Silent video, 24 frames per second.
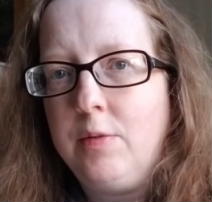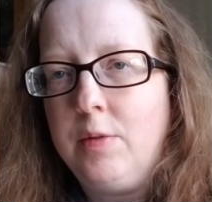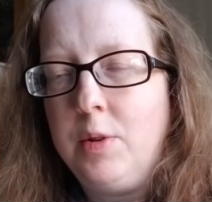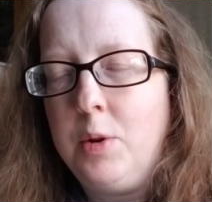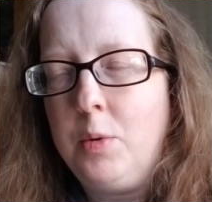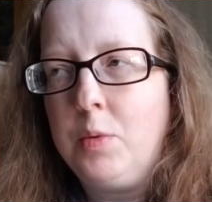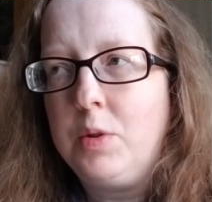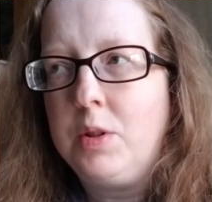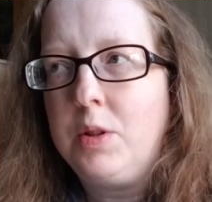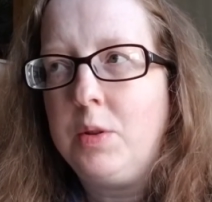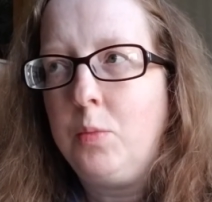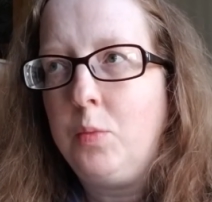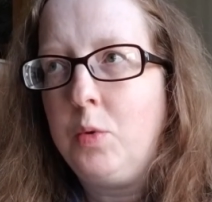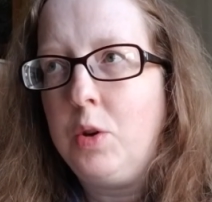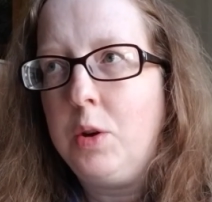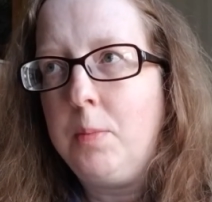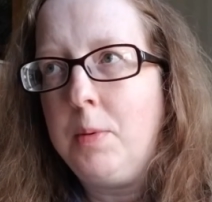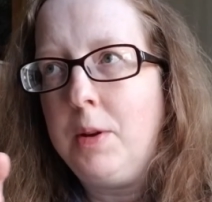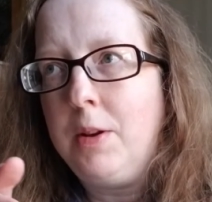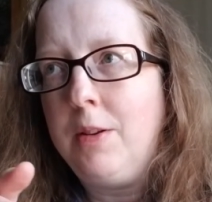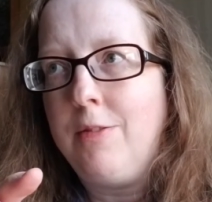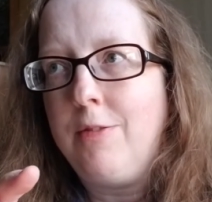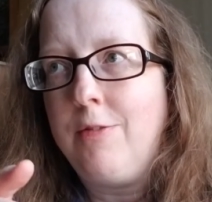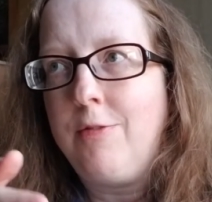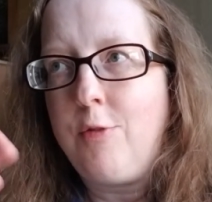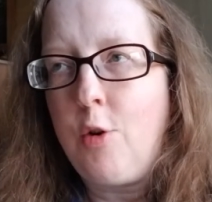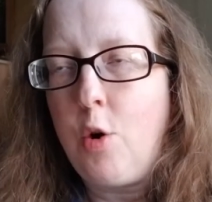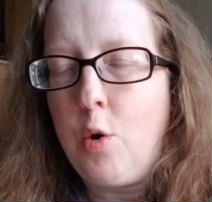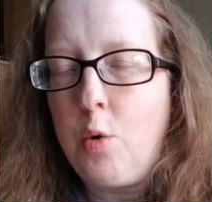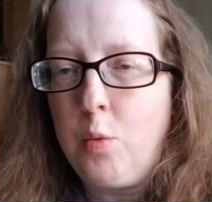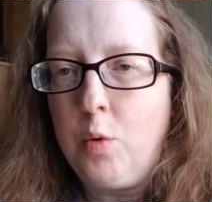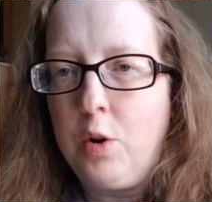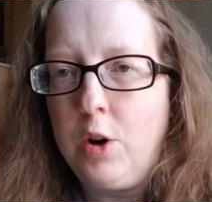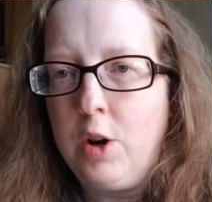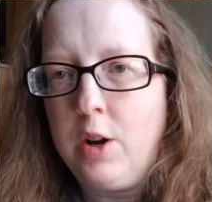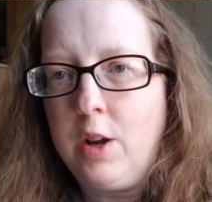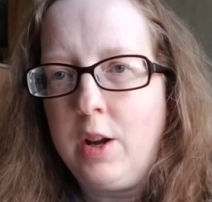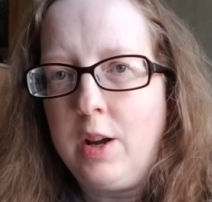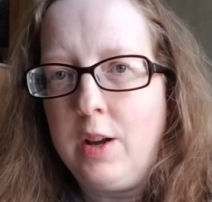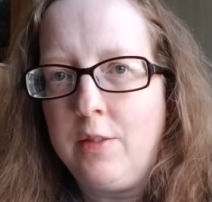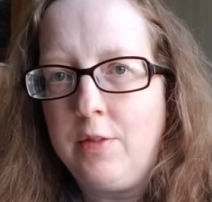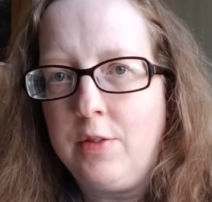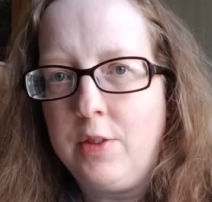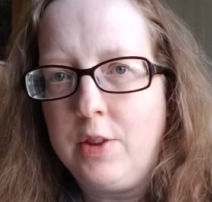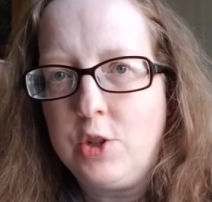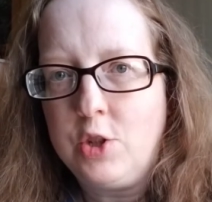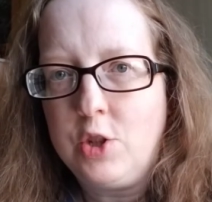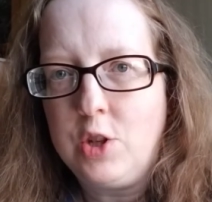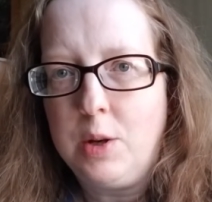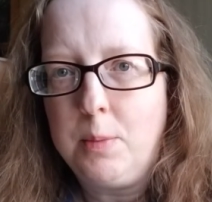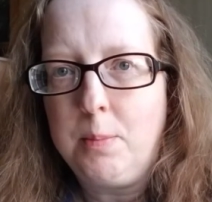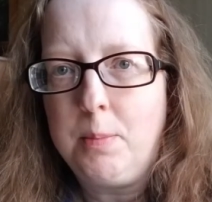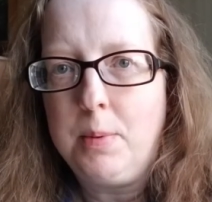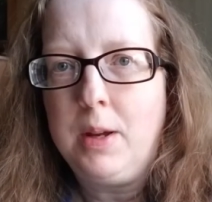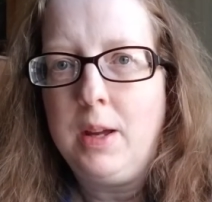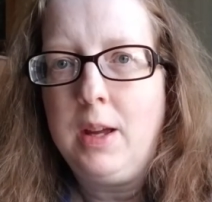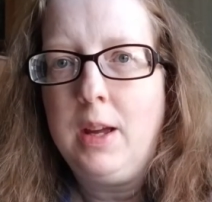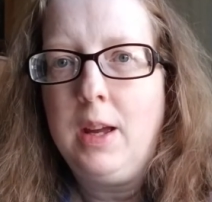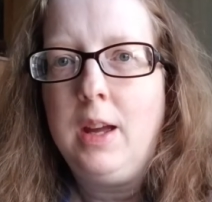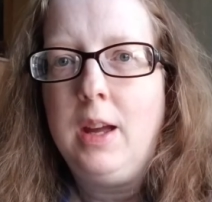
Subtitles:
it was would have been forward of the ship,